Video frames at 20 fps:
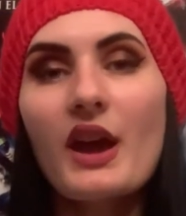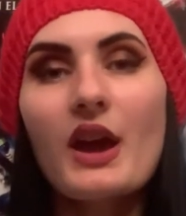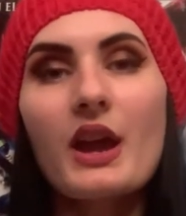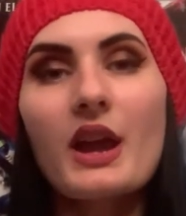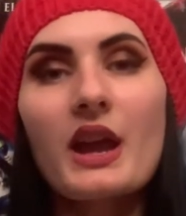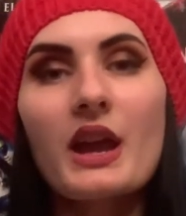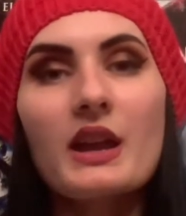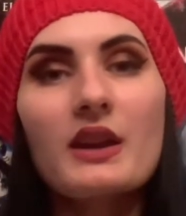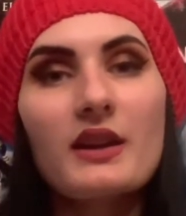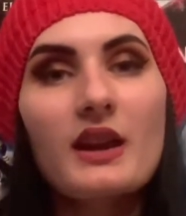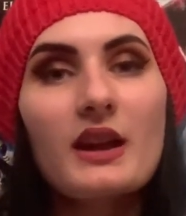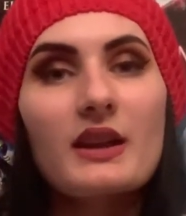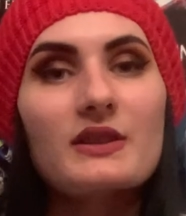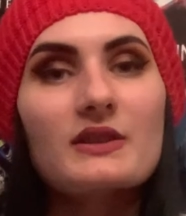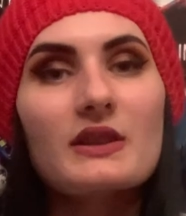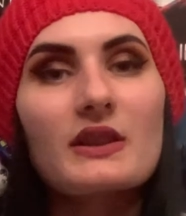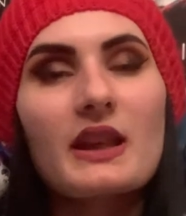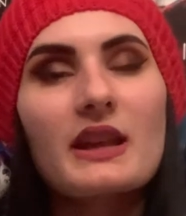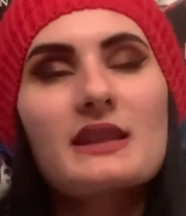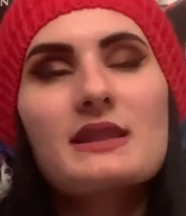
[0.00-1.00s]
And yeah,
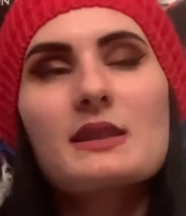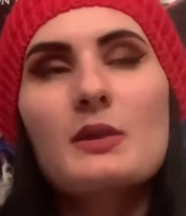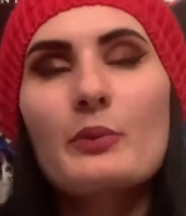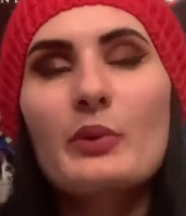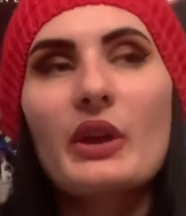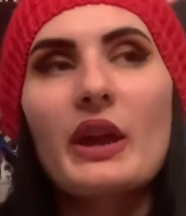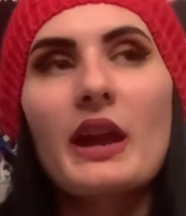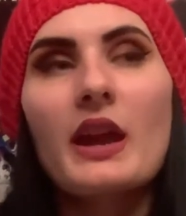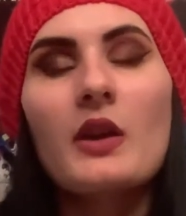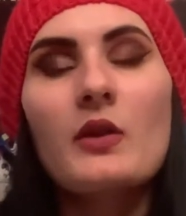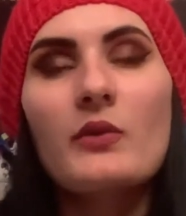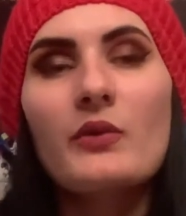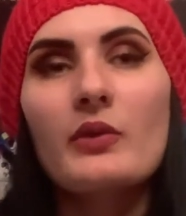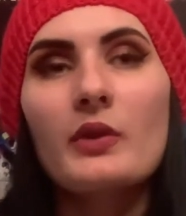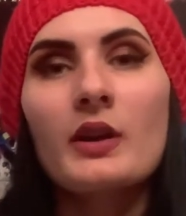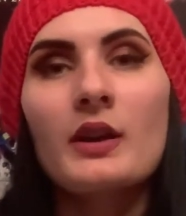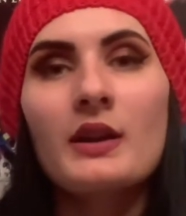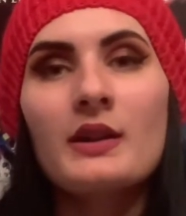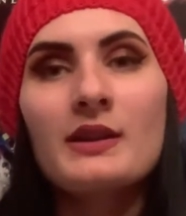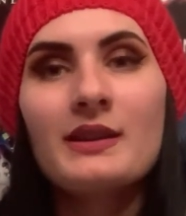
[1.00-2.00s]
so that's the plan
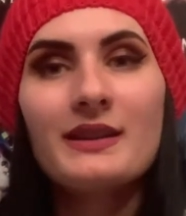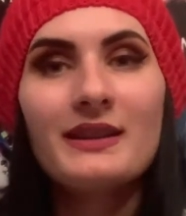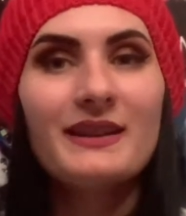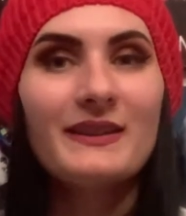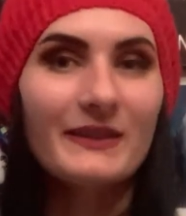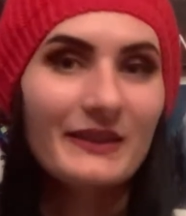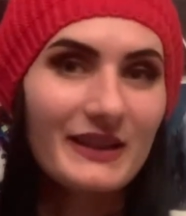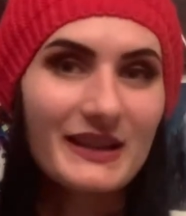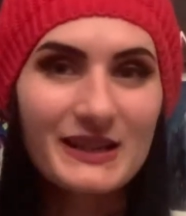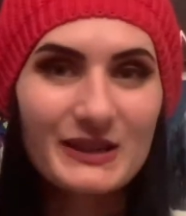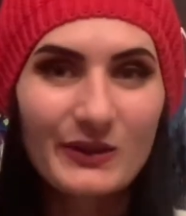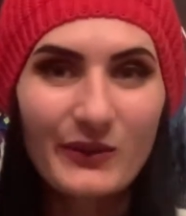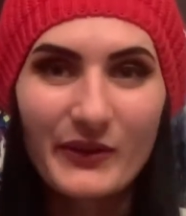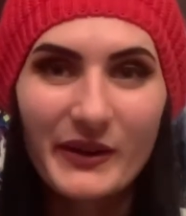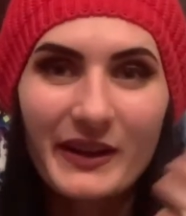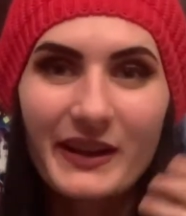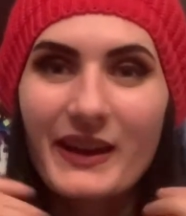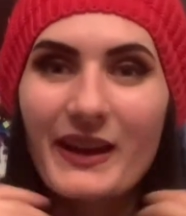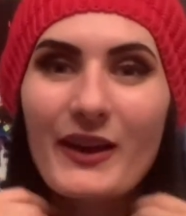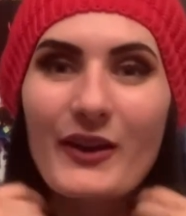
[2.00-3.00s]
for this
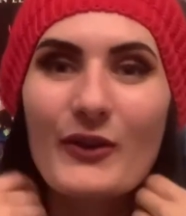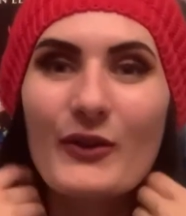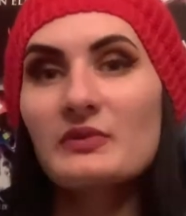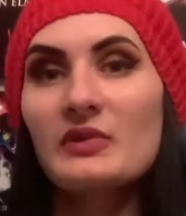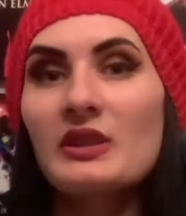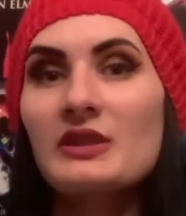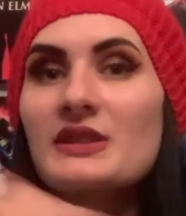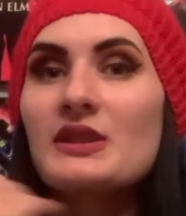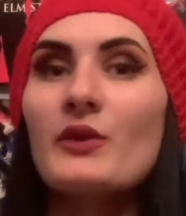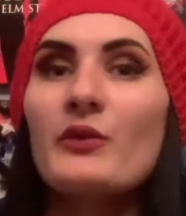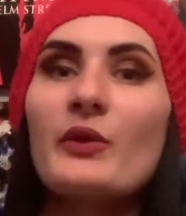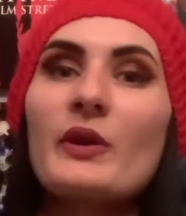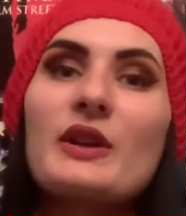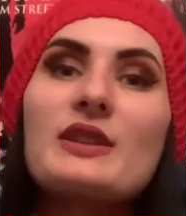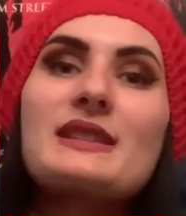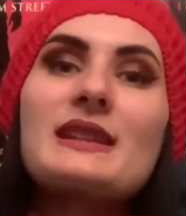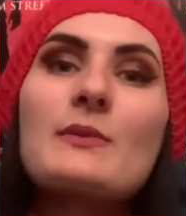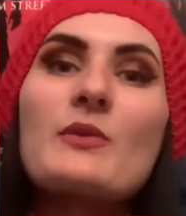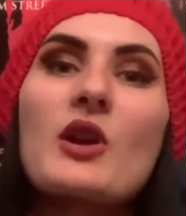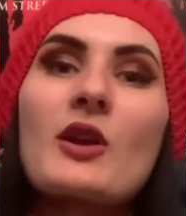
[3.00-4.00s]
video. So
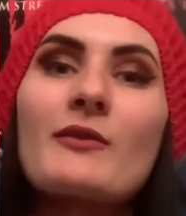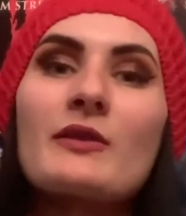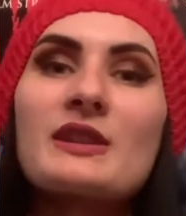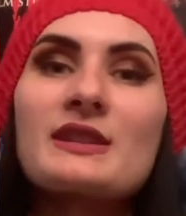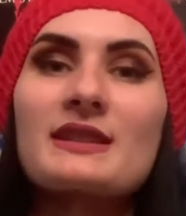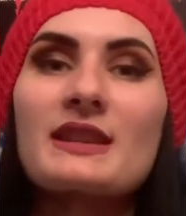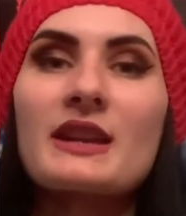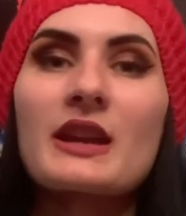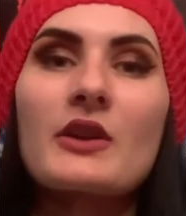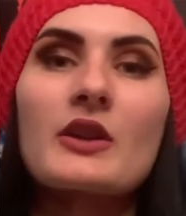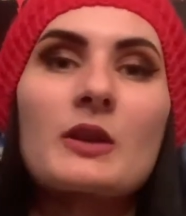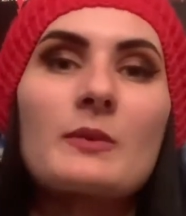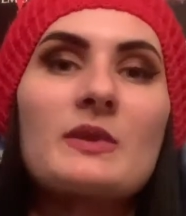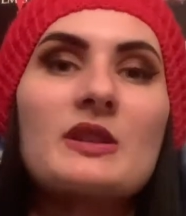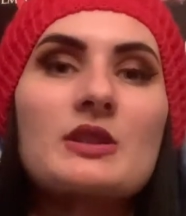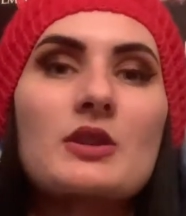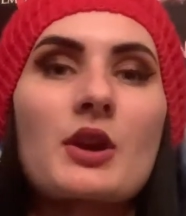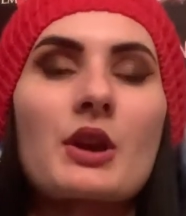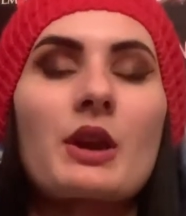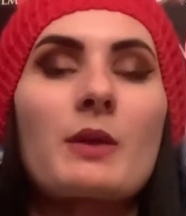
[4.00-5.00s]
first, I'm obviously going to be
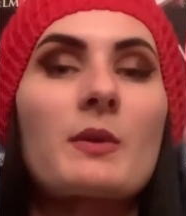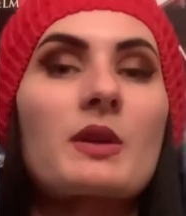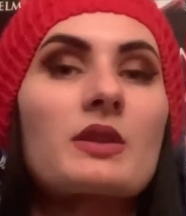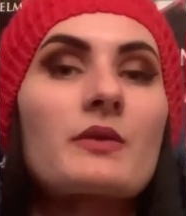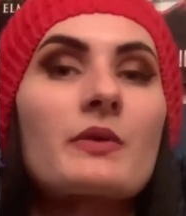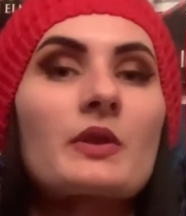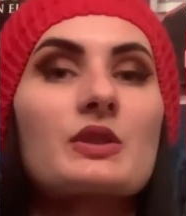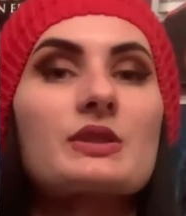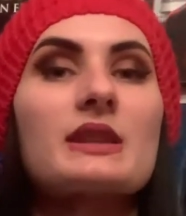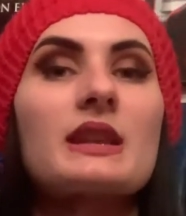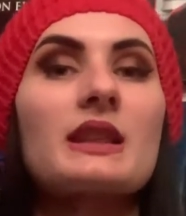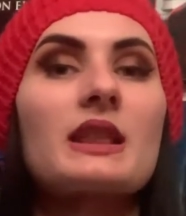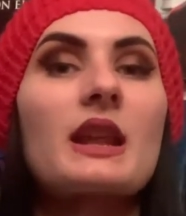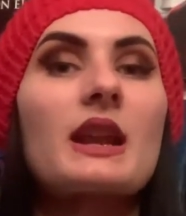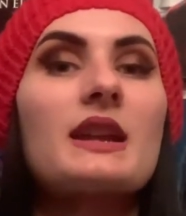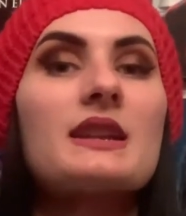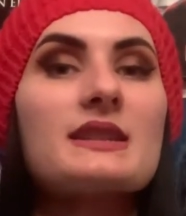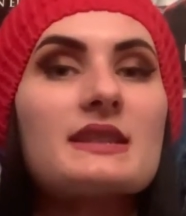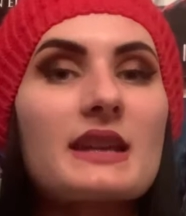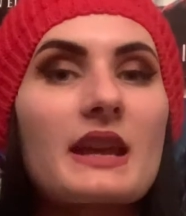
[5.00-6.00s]
talking about the first thing that
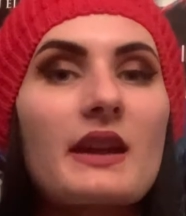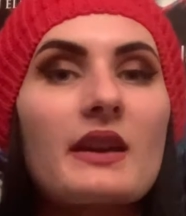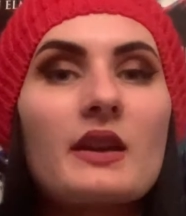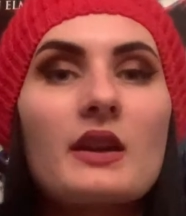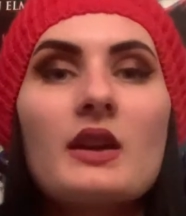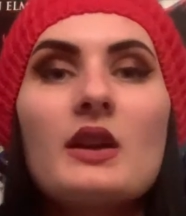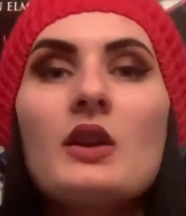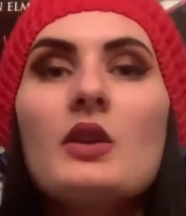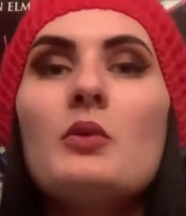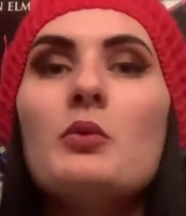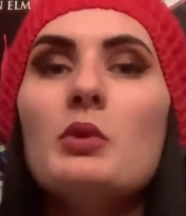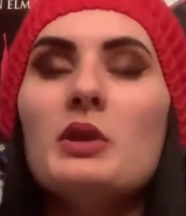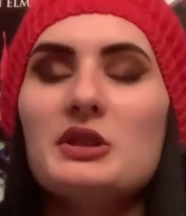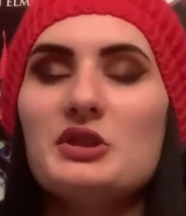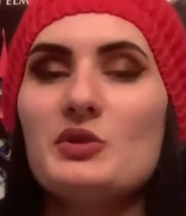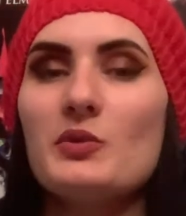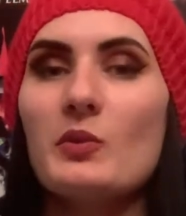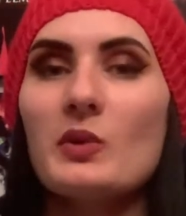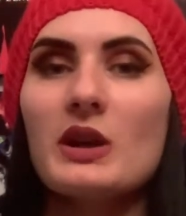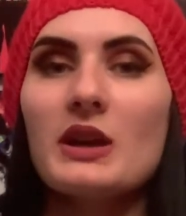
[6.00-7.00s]
I did,
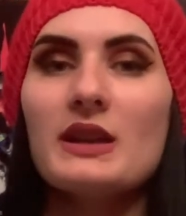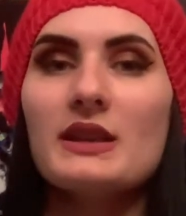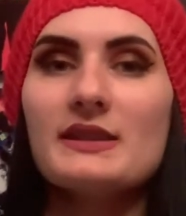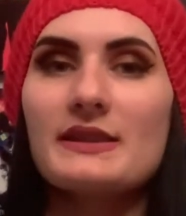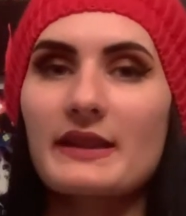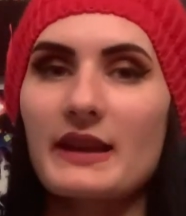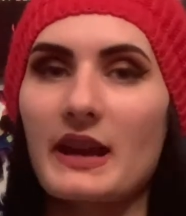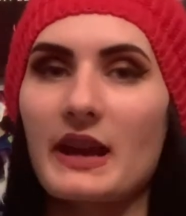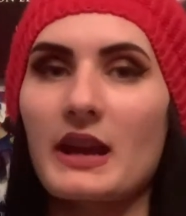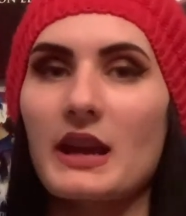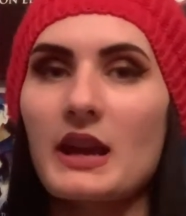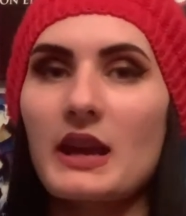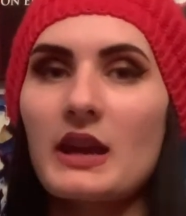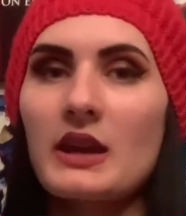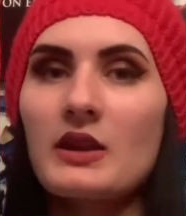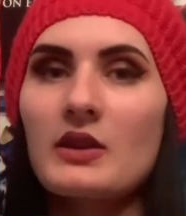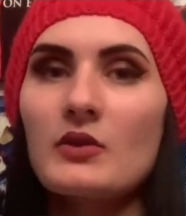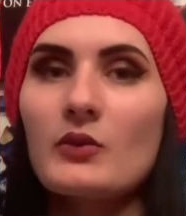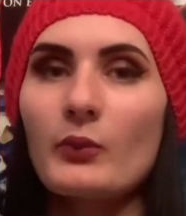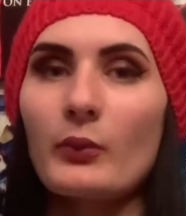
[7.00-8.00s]
which was
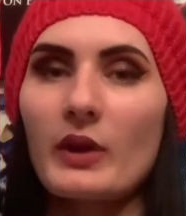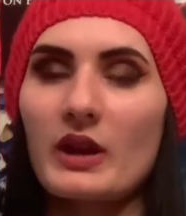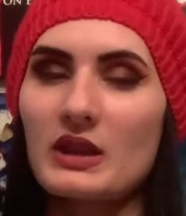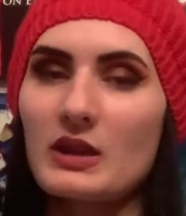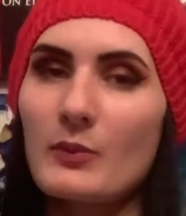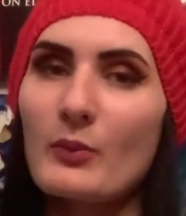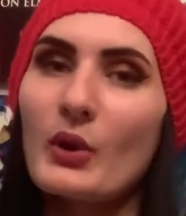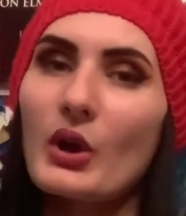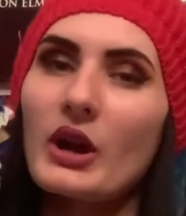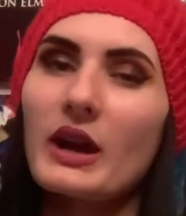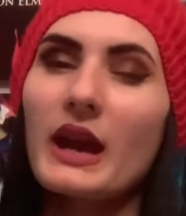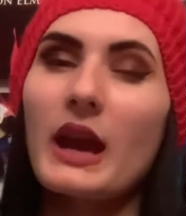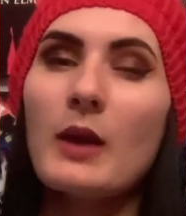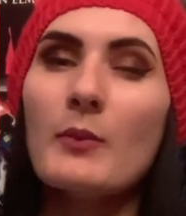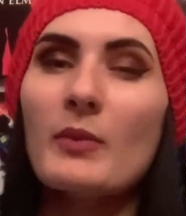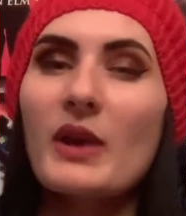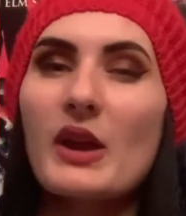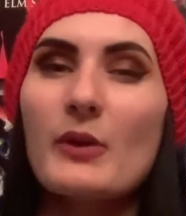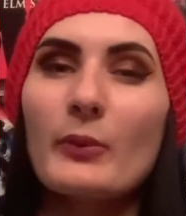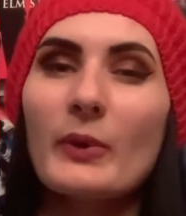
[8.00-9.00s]
I read the book. And
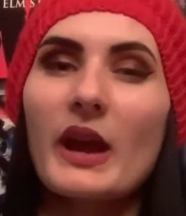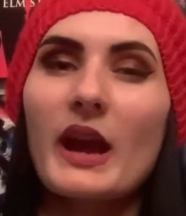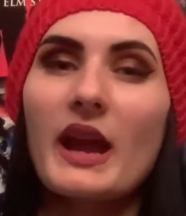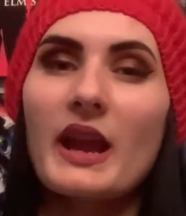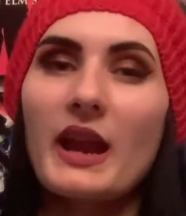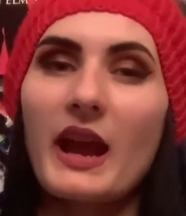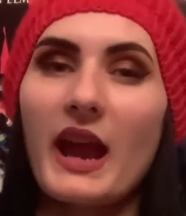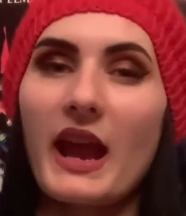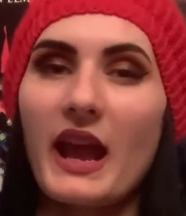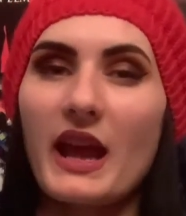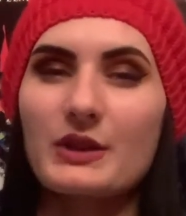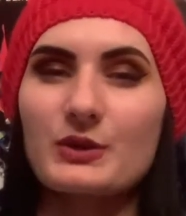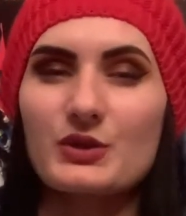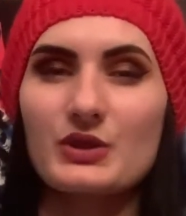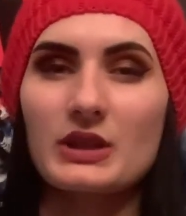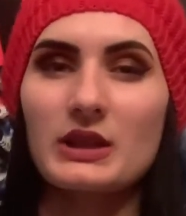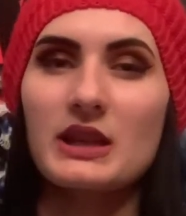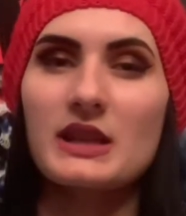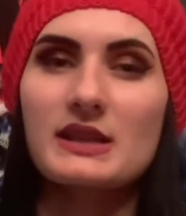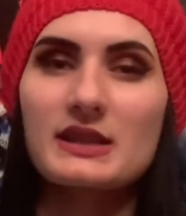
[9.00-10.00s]
by read, I
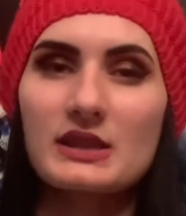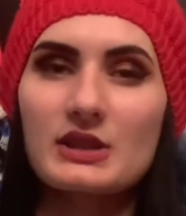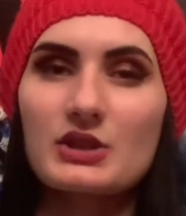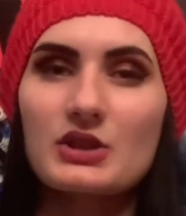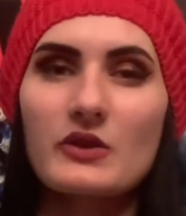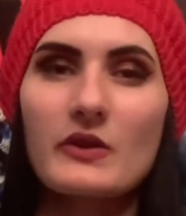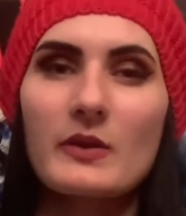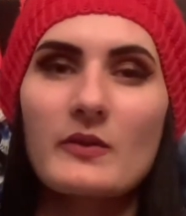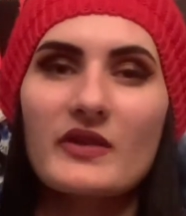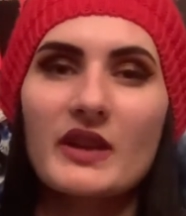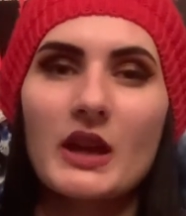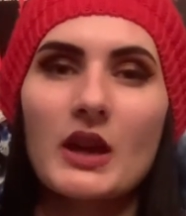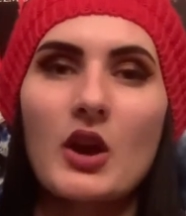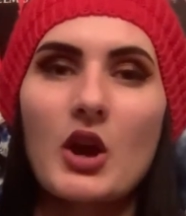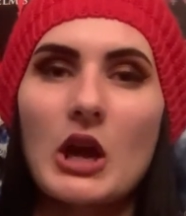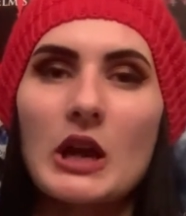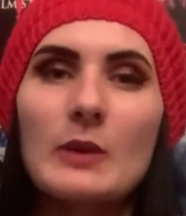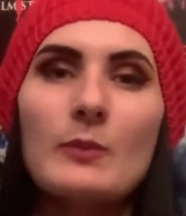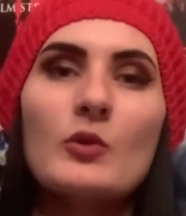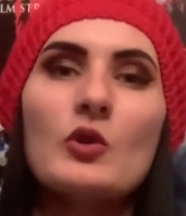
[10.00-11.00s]
actually listened to it via
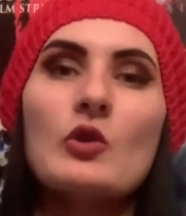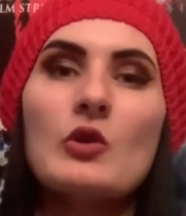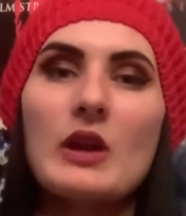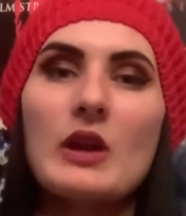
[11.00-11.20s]
Audible.